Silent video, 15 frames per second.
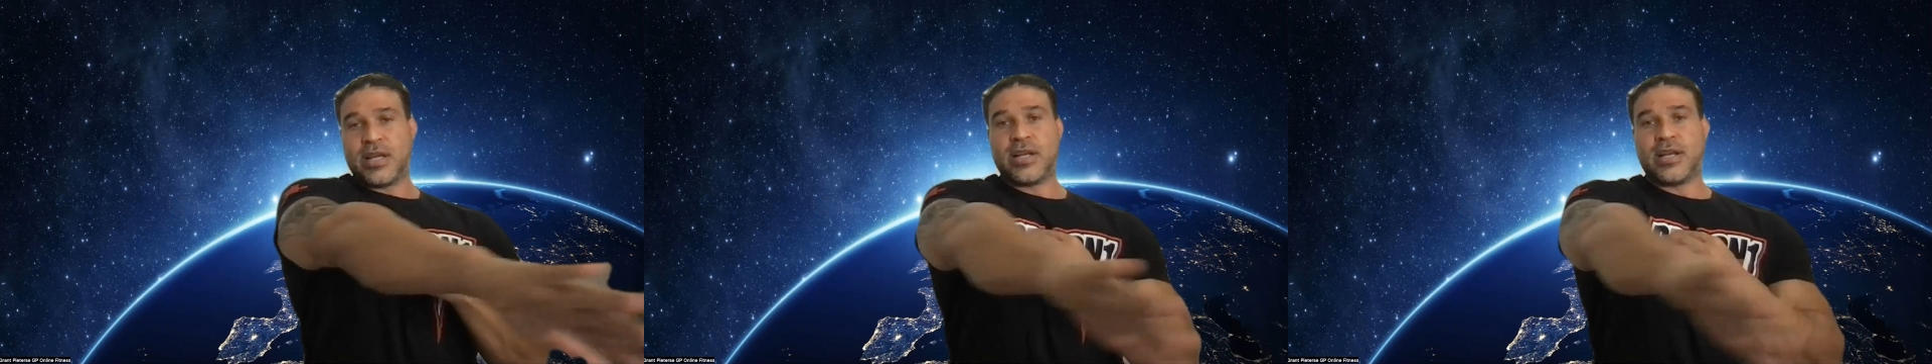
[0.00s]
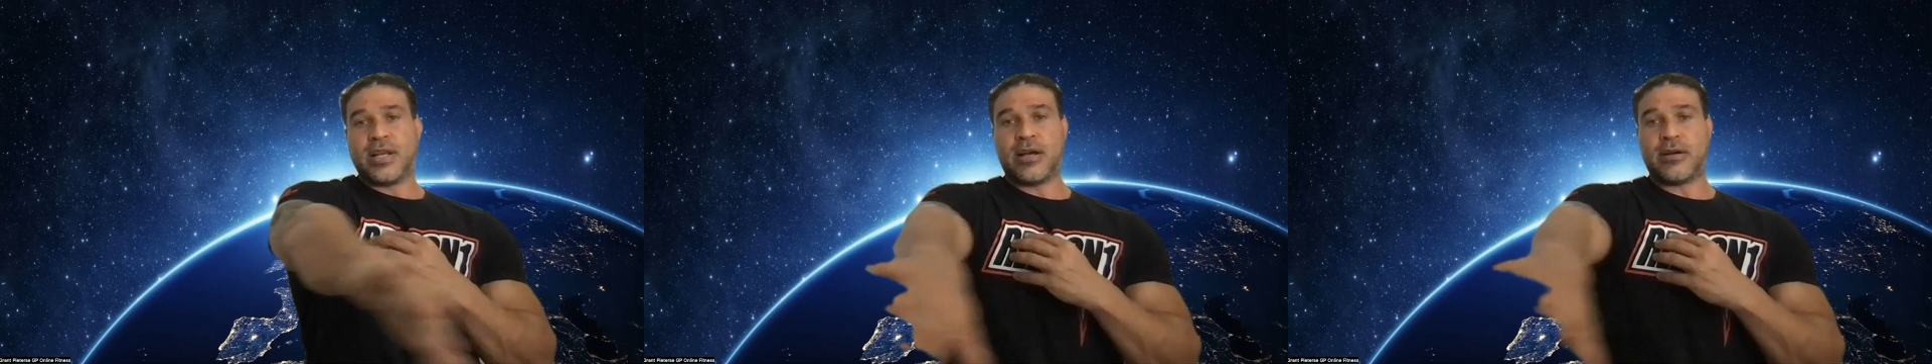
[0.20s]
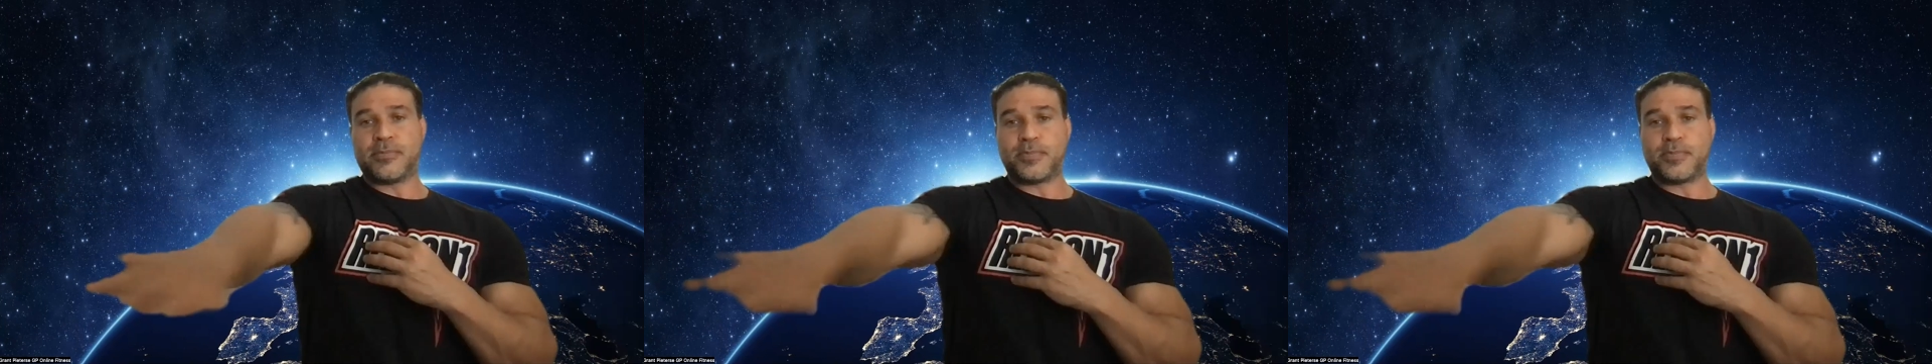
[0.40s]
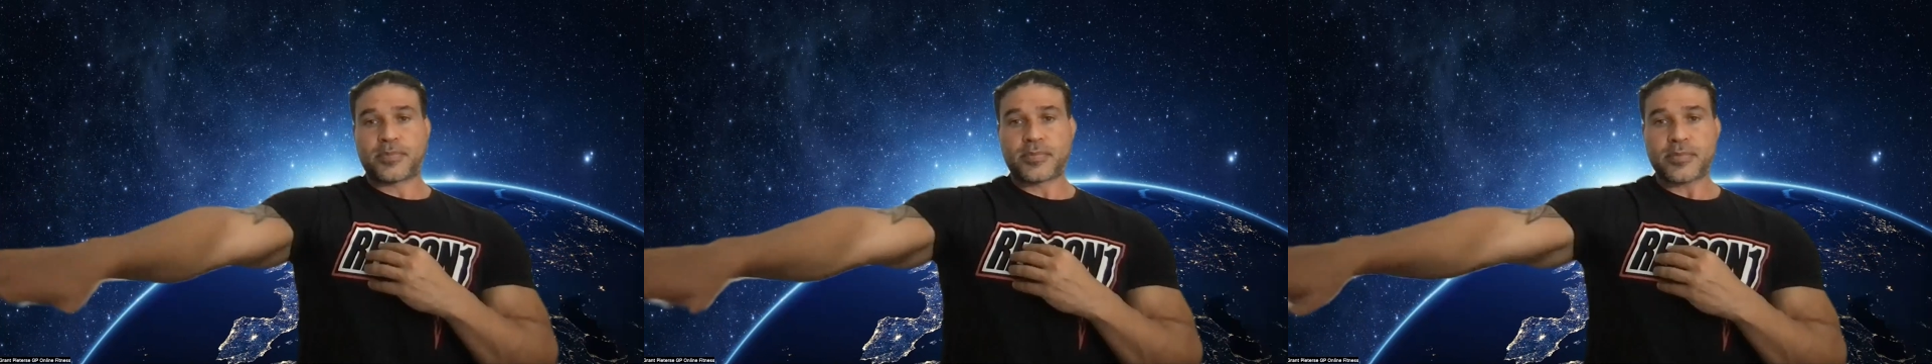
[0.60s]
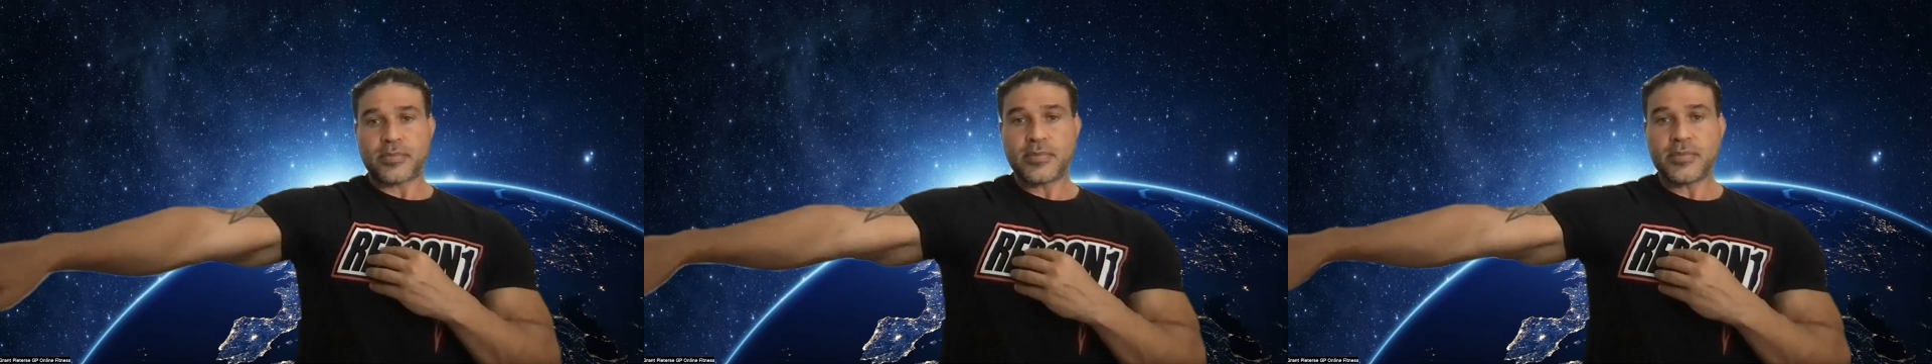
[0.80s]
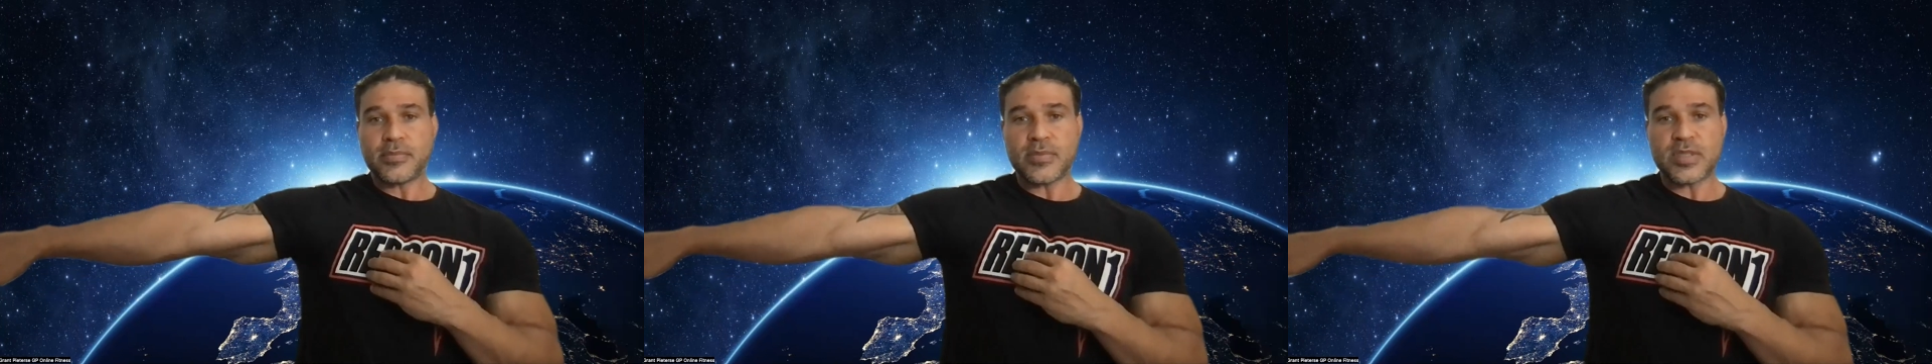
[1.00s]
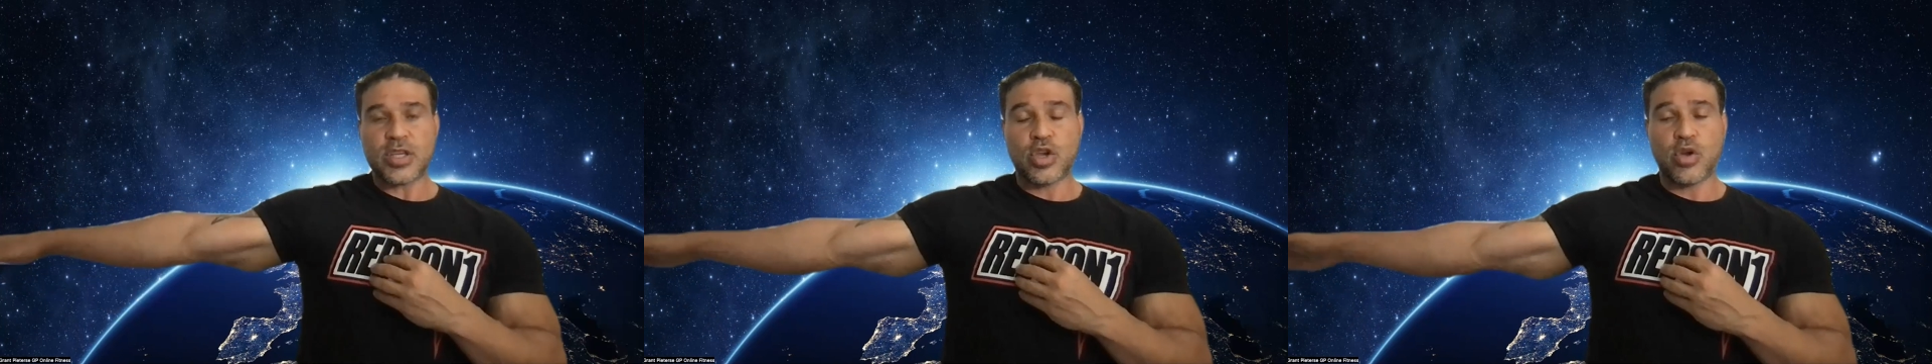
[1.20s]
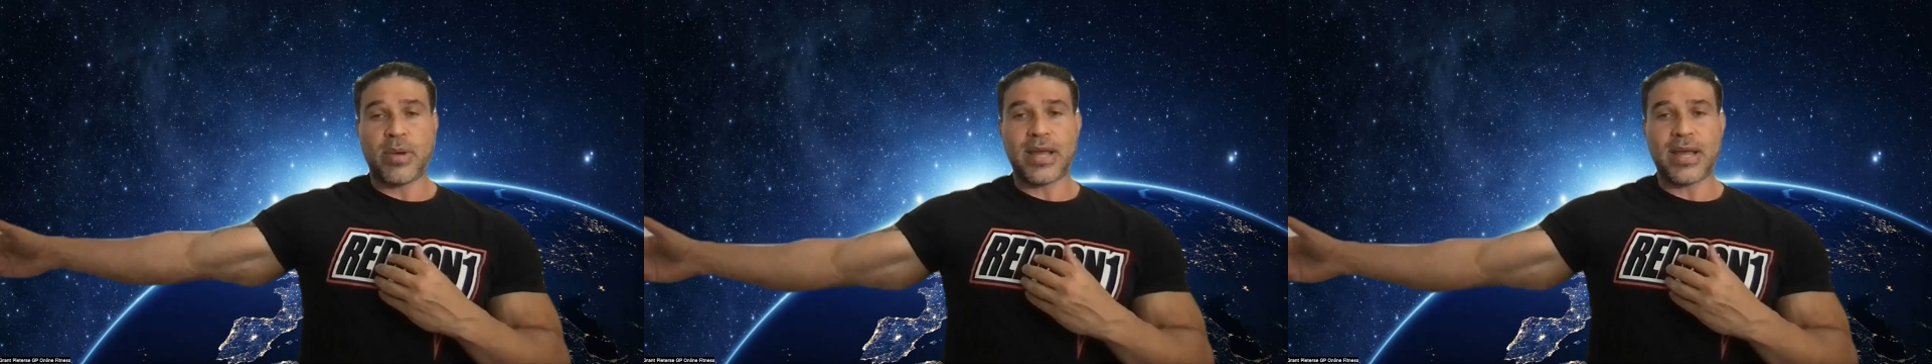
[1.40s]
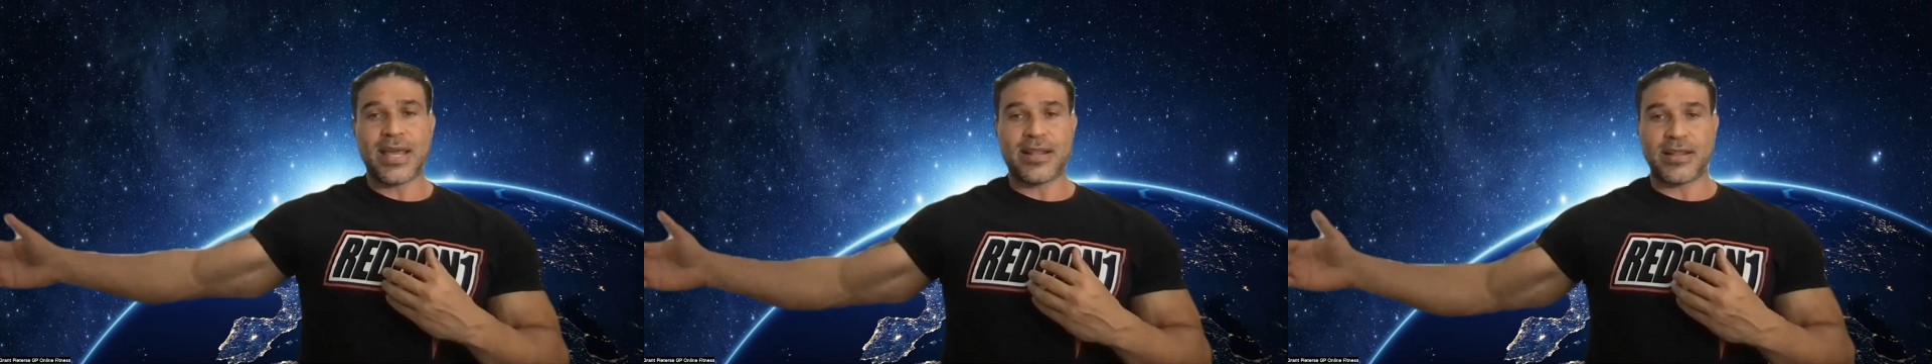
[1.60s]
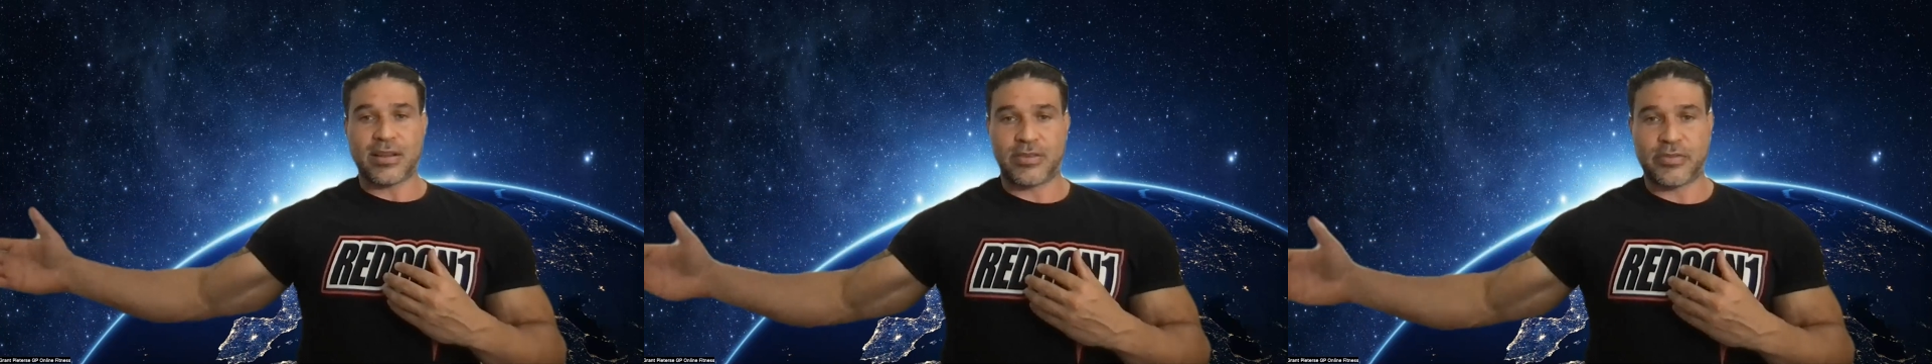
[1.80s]
Now, you might
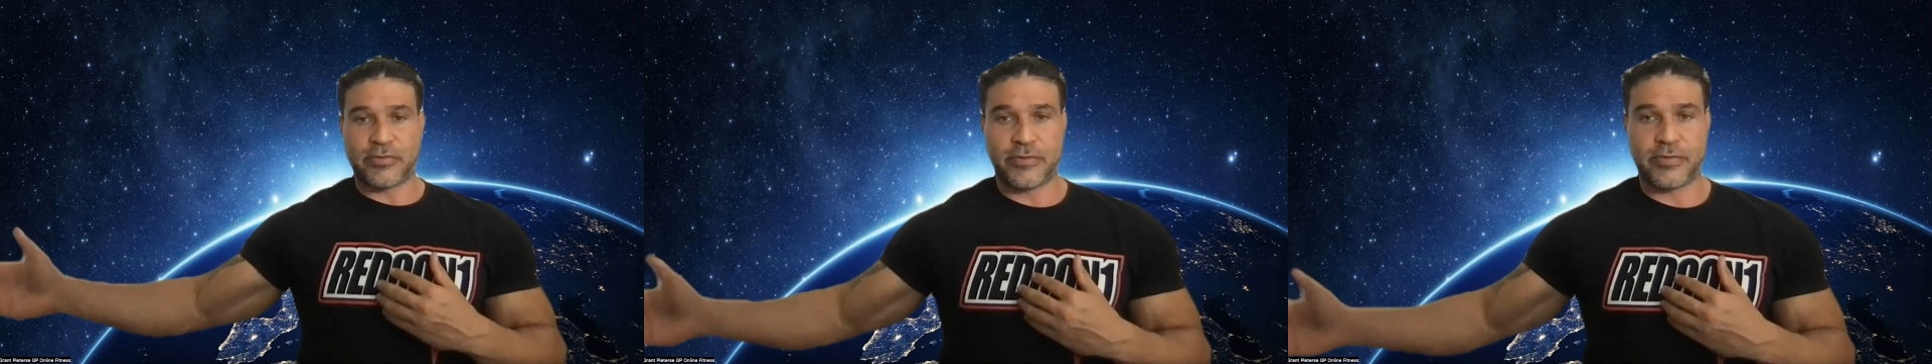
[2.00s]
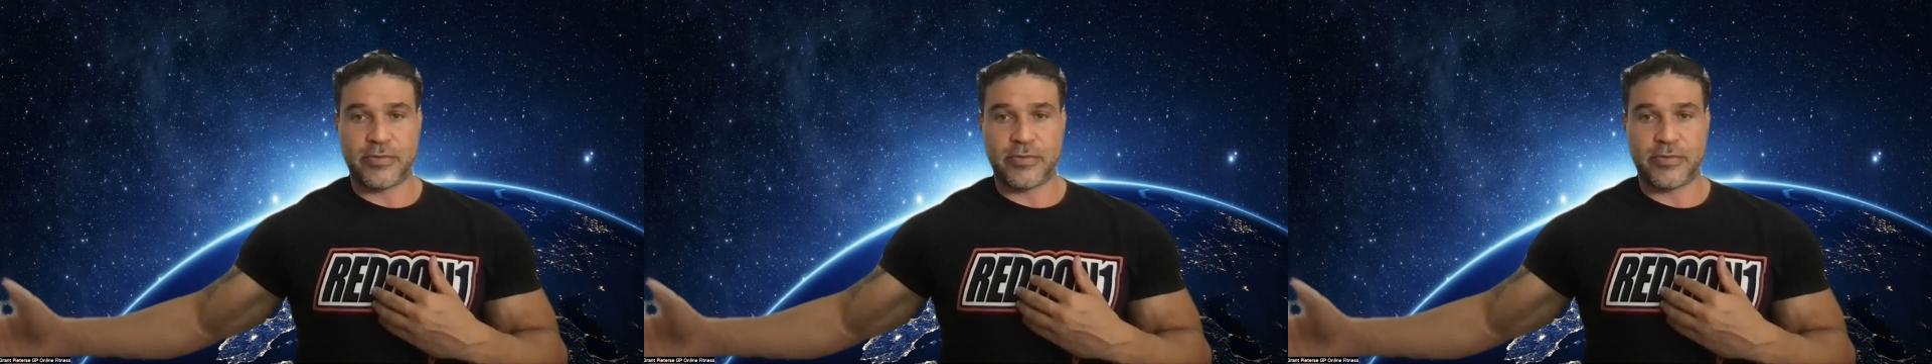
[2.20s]
get that